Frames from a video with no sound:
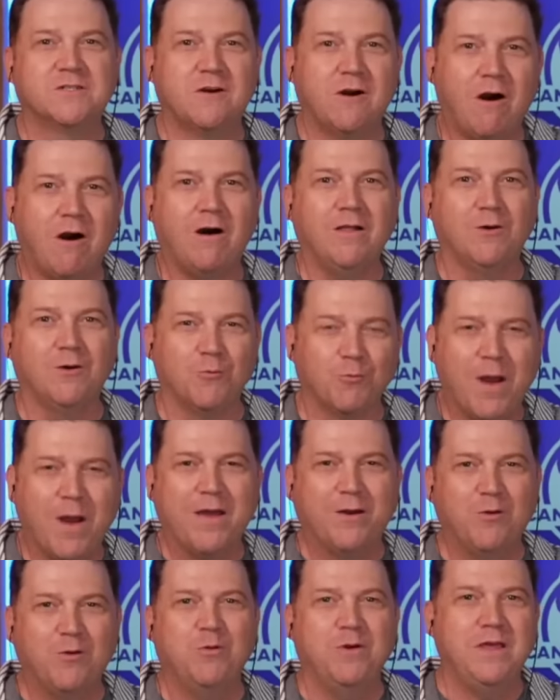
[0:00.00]

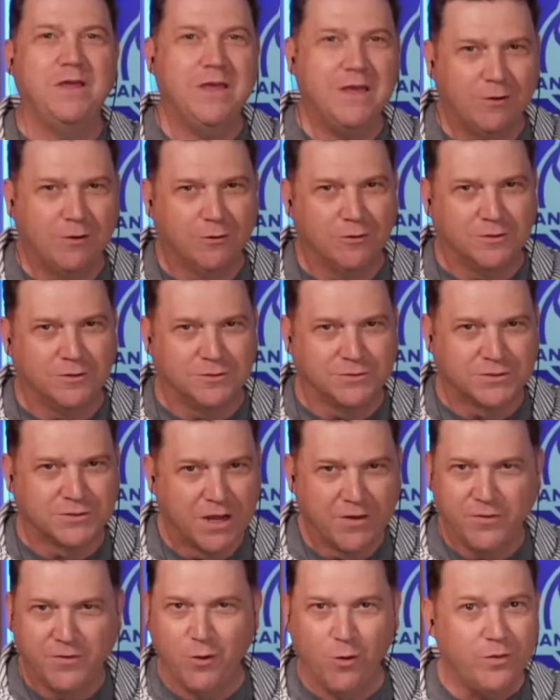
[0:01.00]
Colorado Eagles,
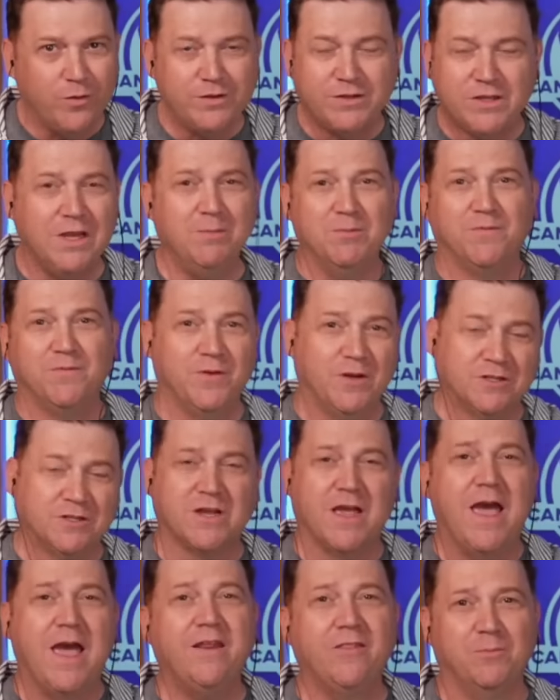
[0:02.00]
the only team to
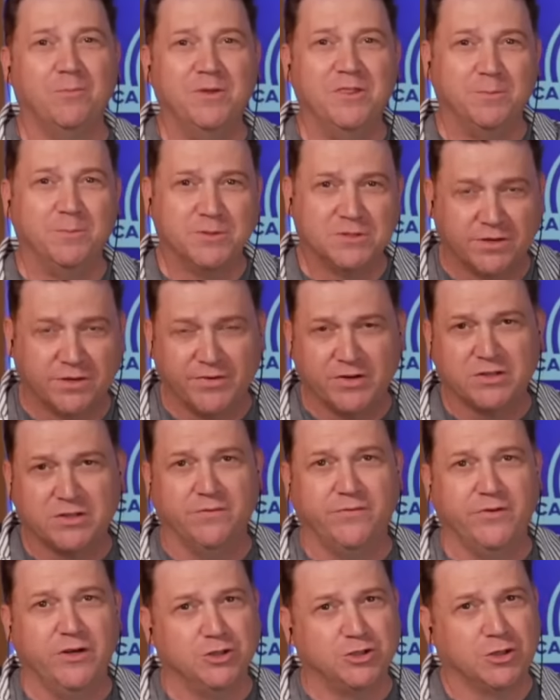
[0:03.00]
finish ahead of them in the Pacific
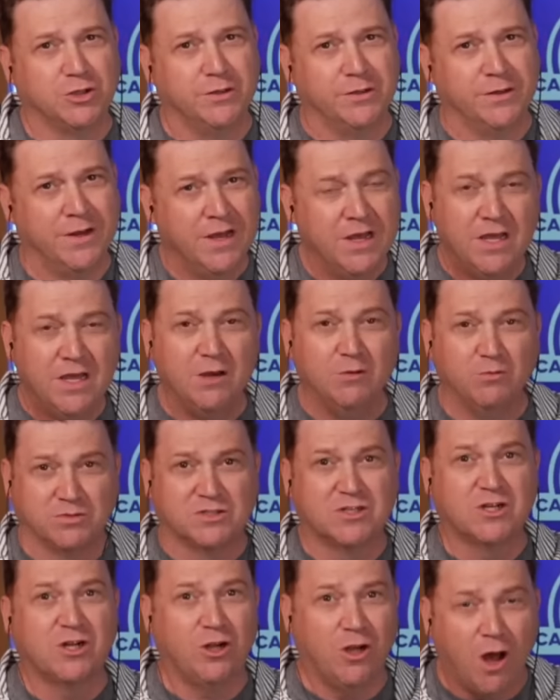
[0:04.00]
Division. It
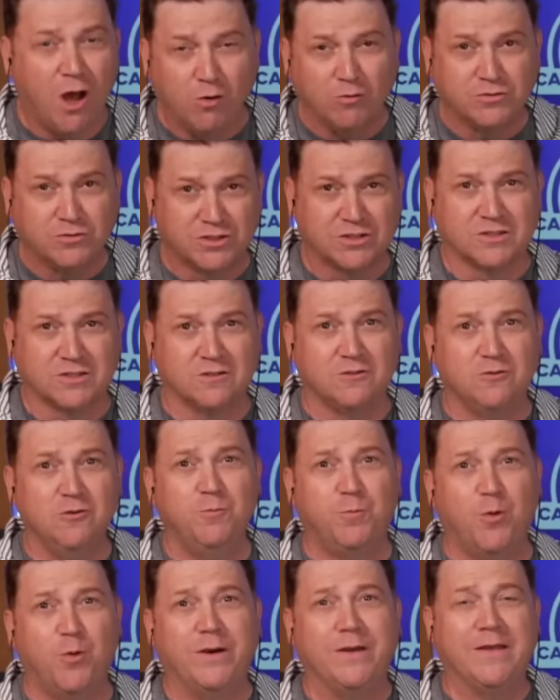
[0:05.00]
was close, just a
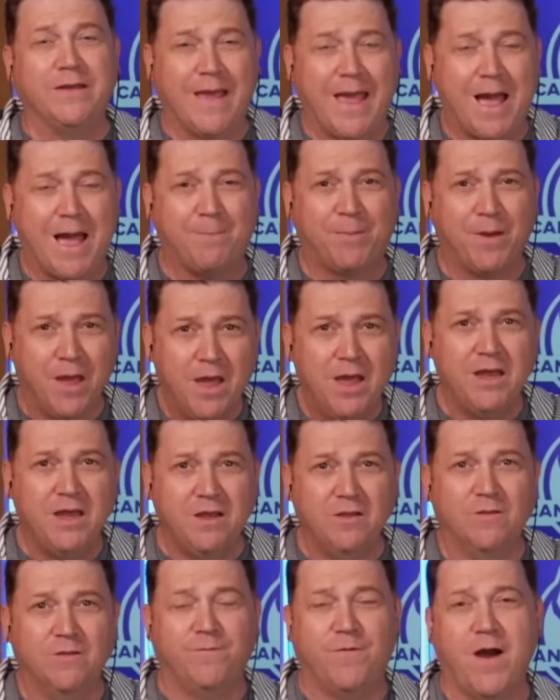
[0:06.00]
2-point gap
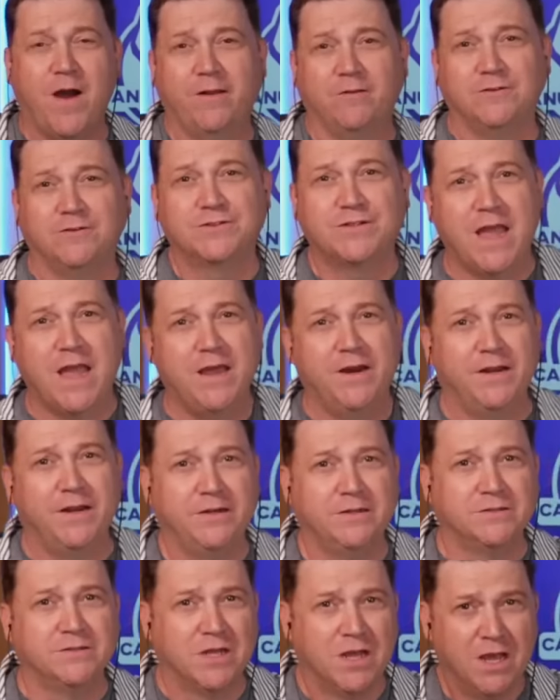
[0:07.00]
in the final
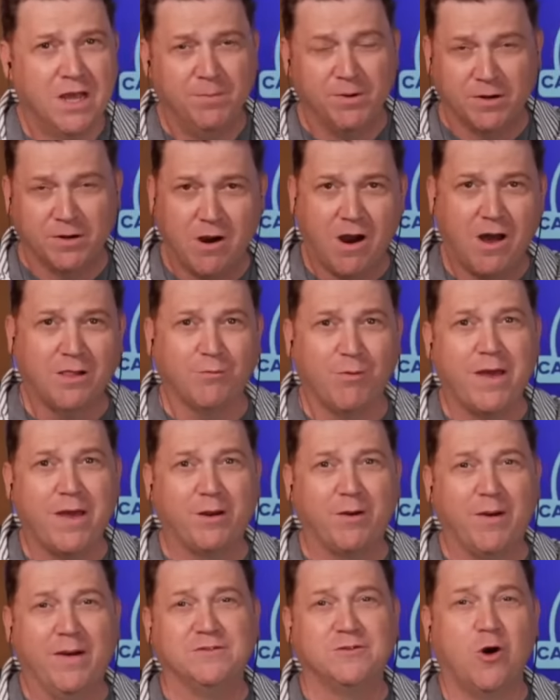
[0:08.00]
standings, but
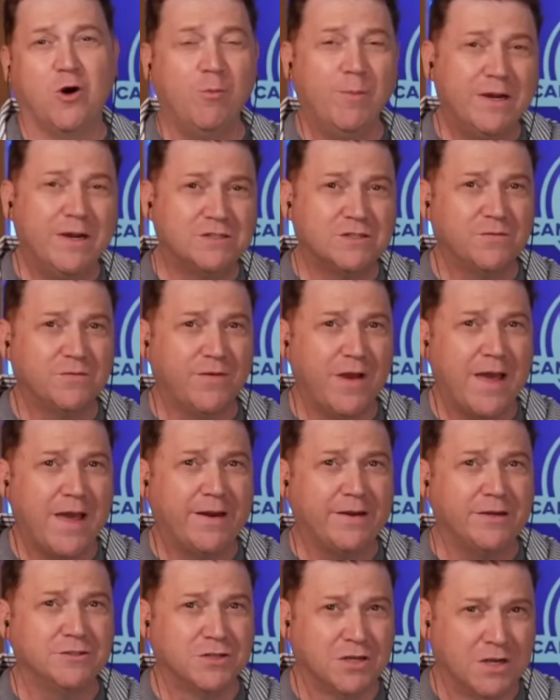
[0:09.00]
Colorado has home ice
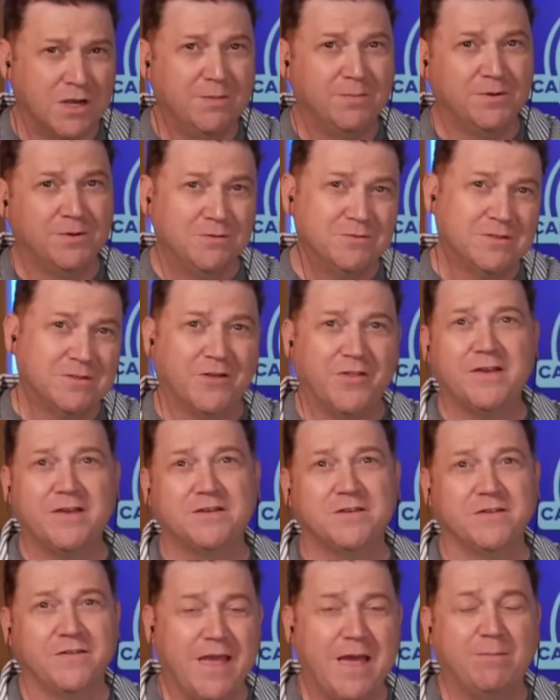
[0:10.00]
advantage. But don't tell
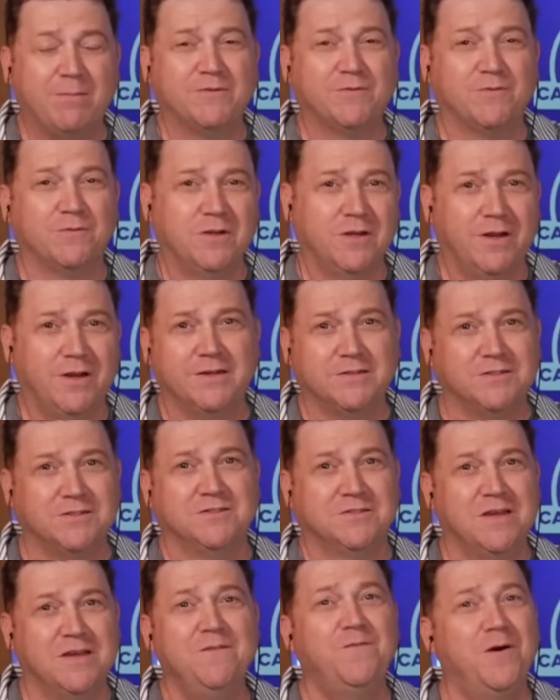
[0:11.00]
that to the Abbotsford Canucks
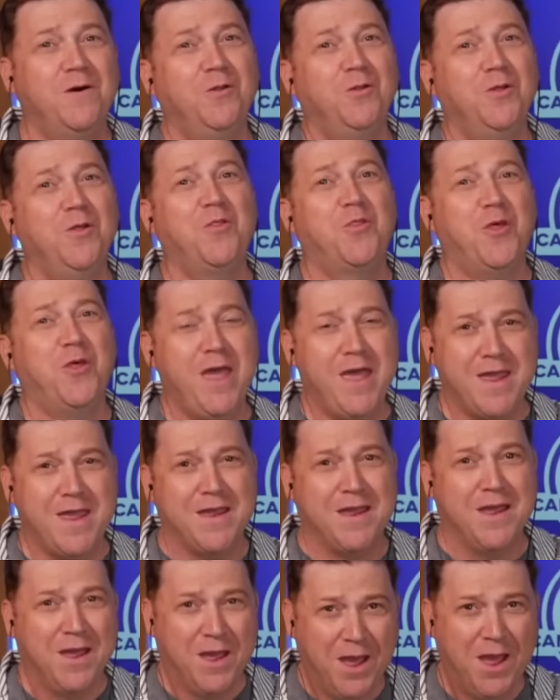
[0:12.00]
because they felt that they